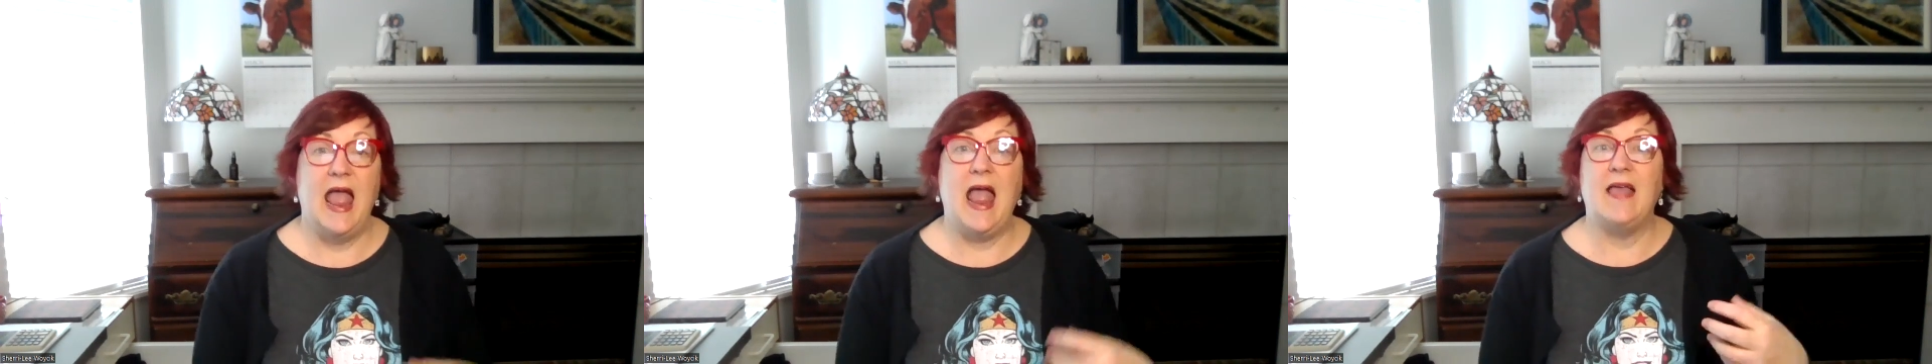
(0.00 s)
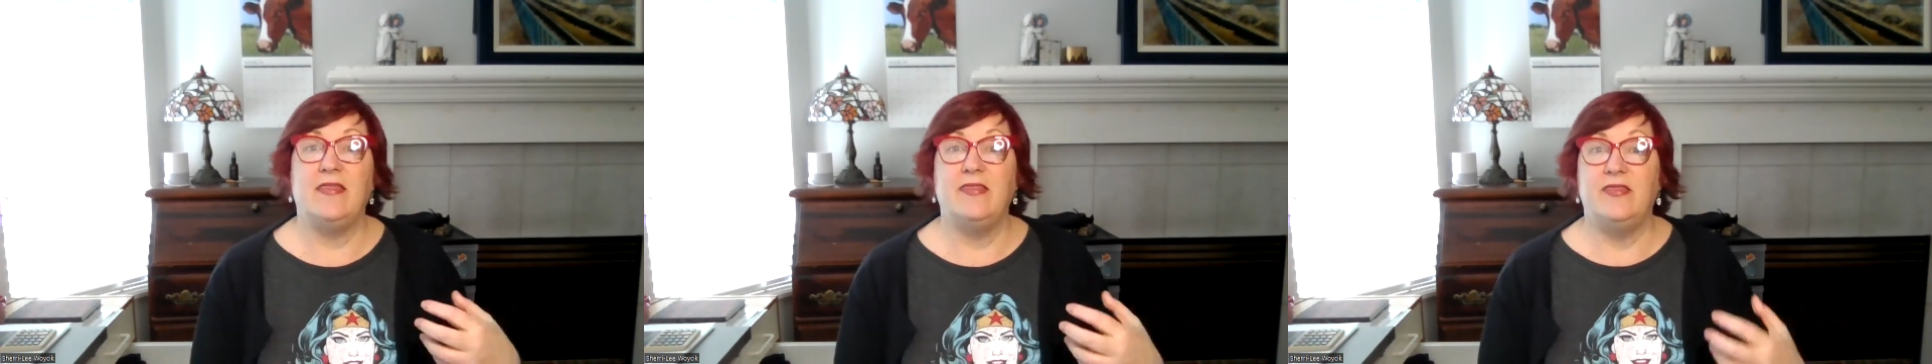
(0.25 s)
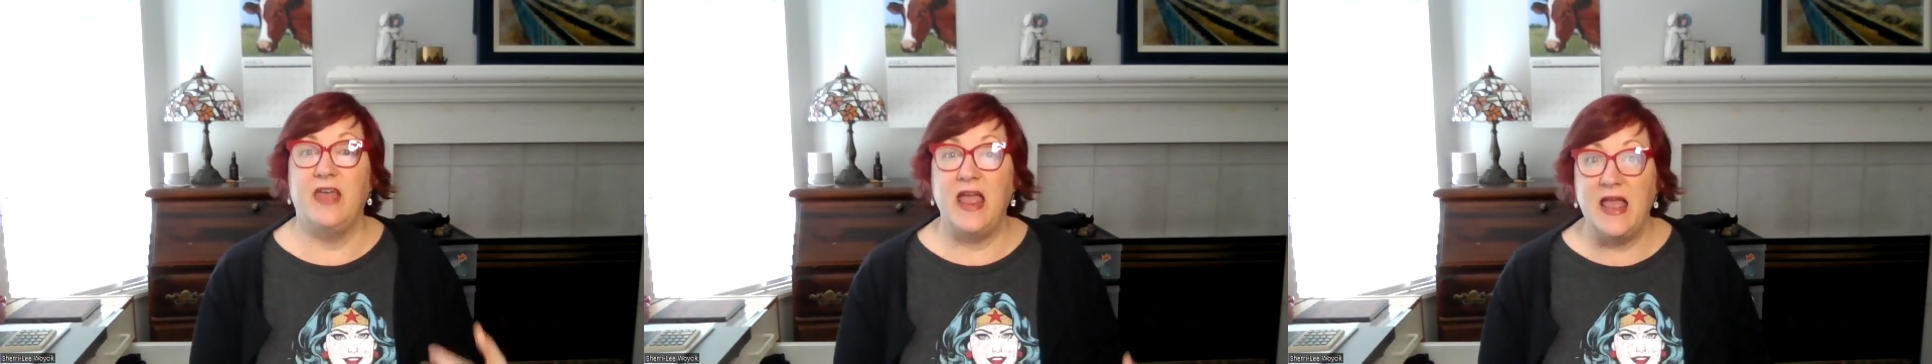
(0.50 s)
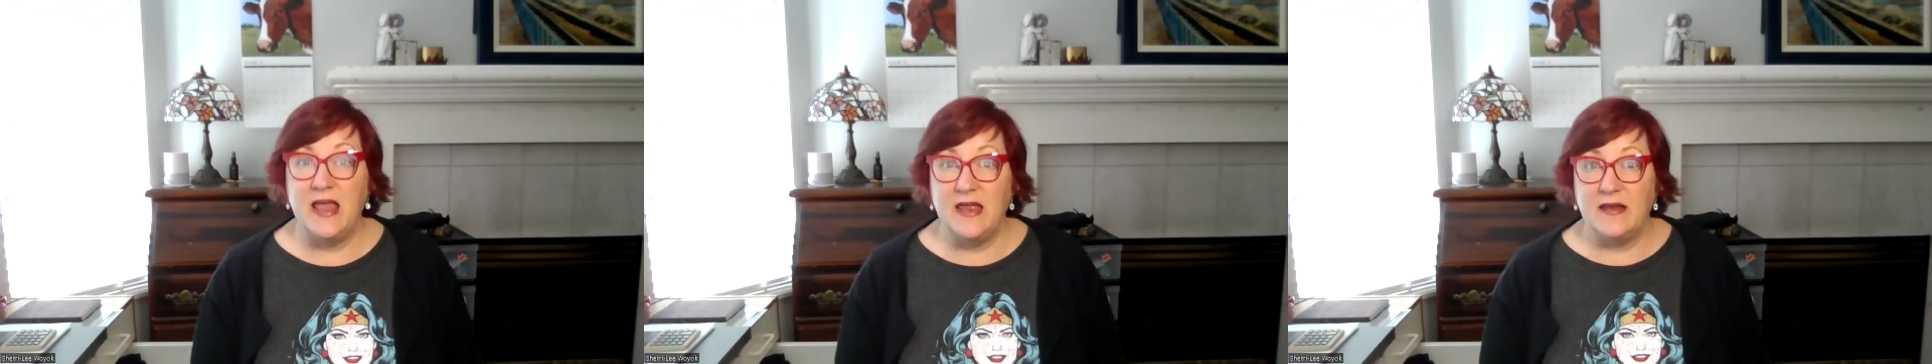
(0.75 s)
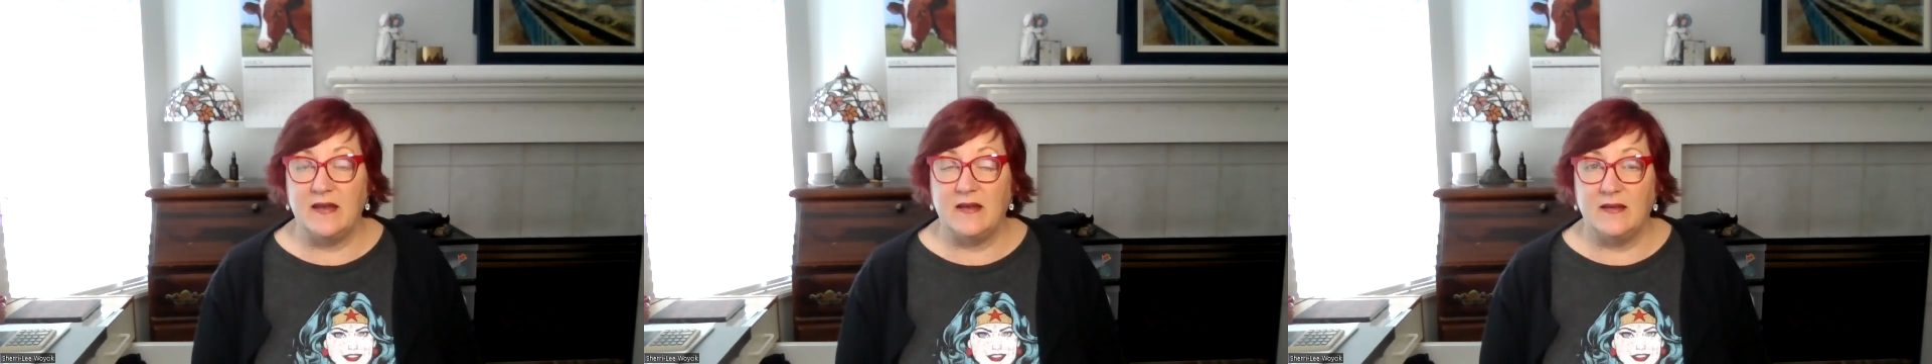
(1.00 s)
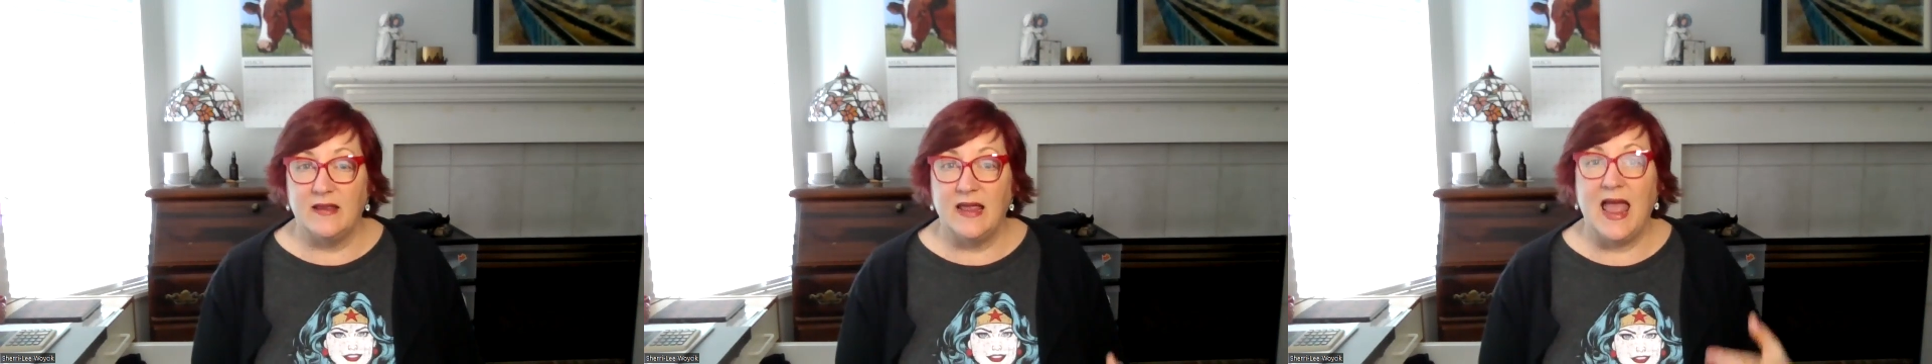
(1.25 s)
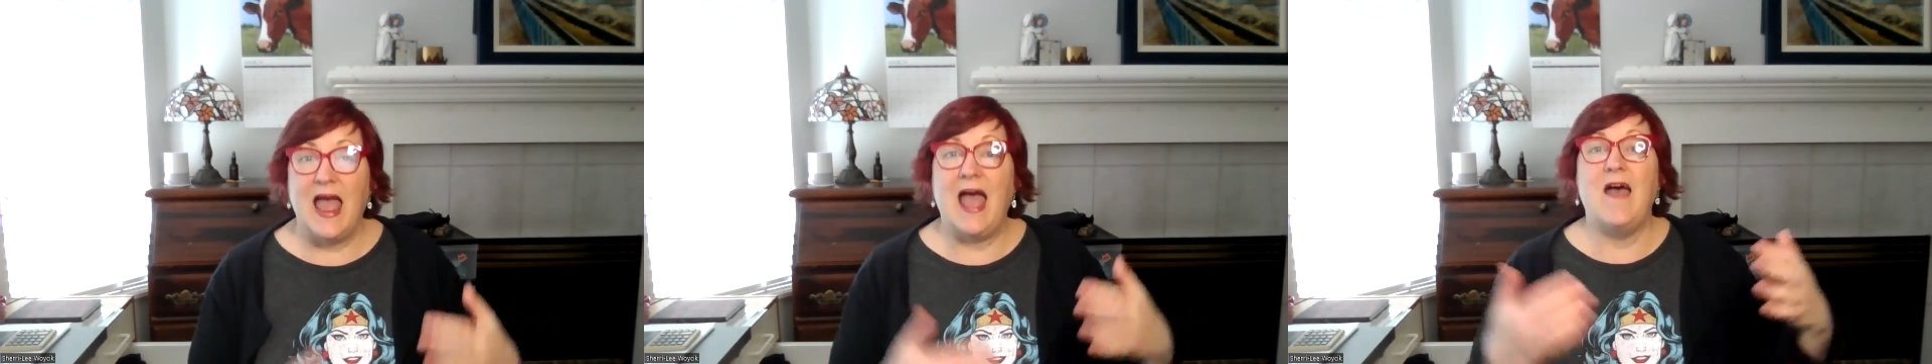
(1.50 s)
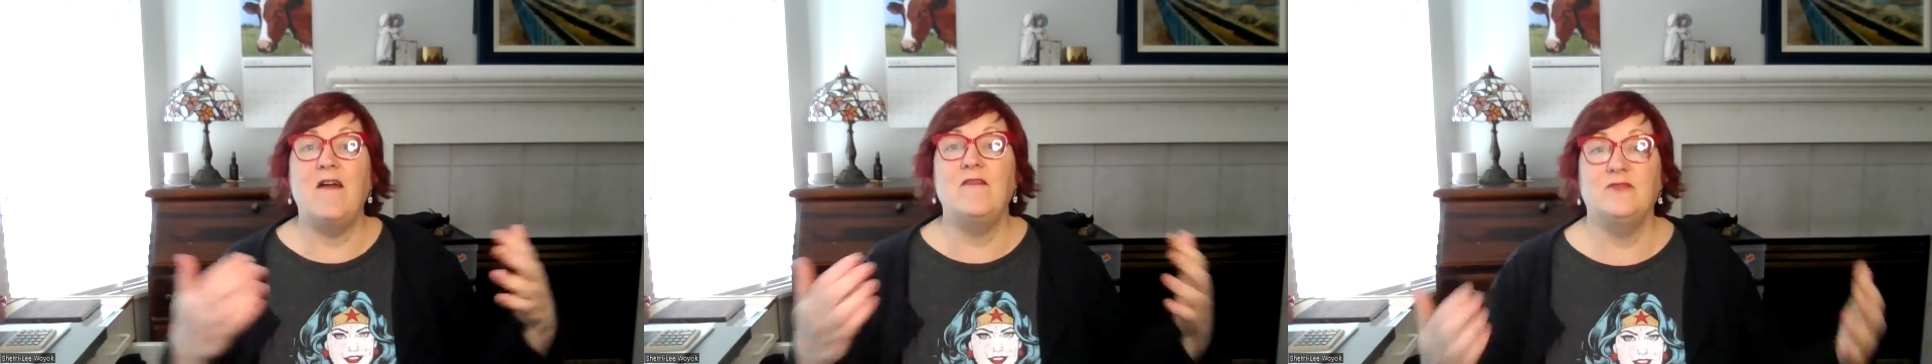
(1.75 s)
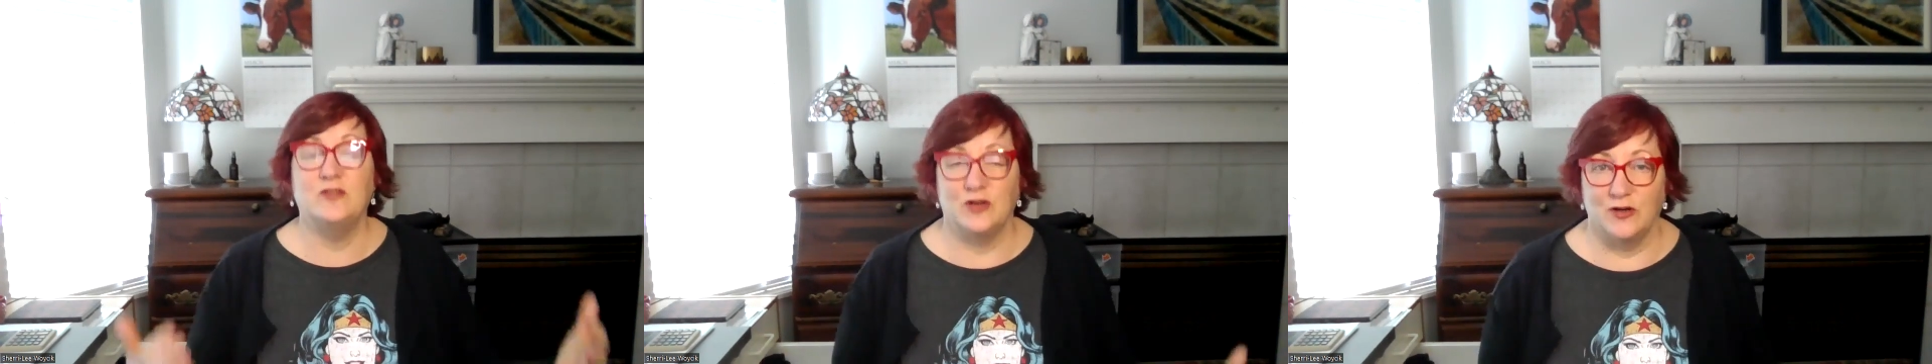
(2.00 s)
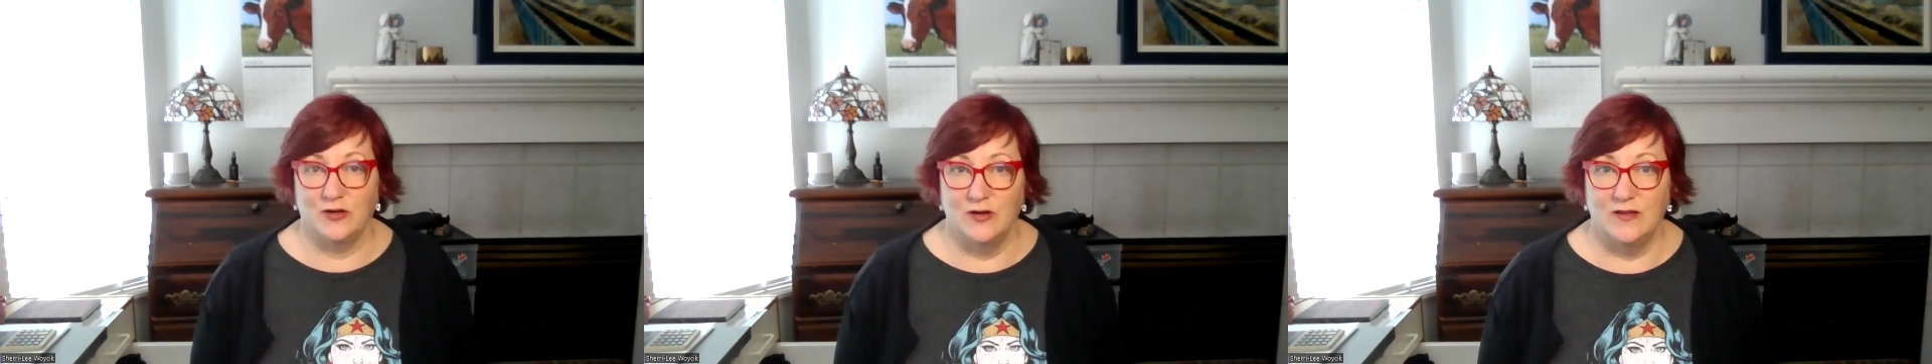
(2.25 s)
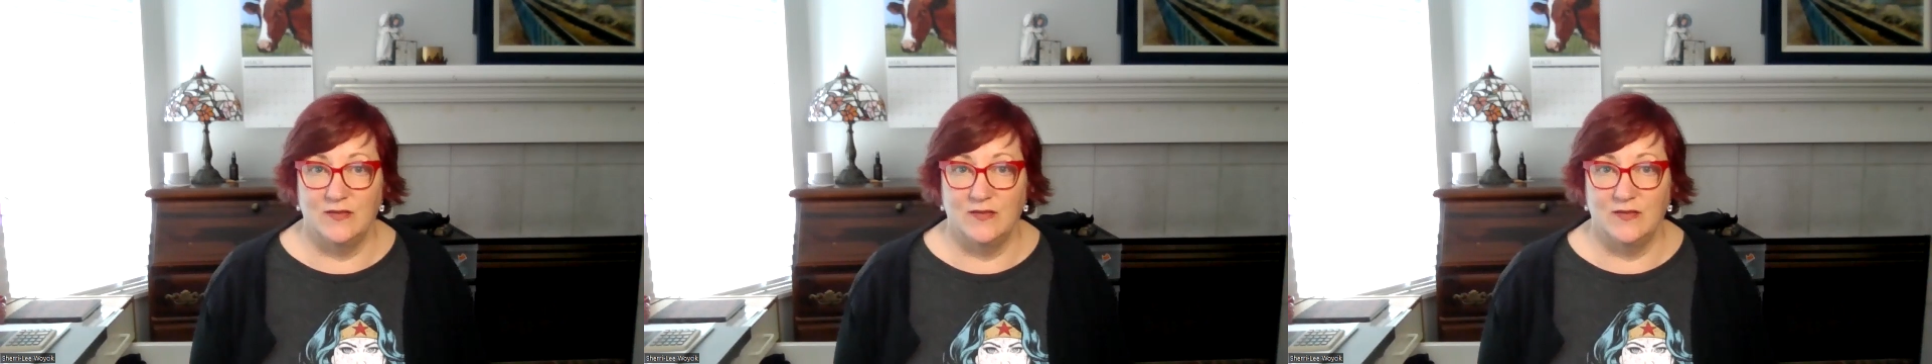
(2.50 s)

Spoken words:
And then after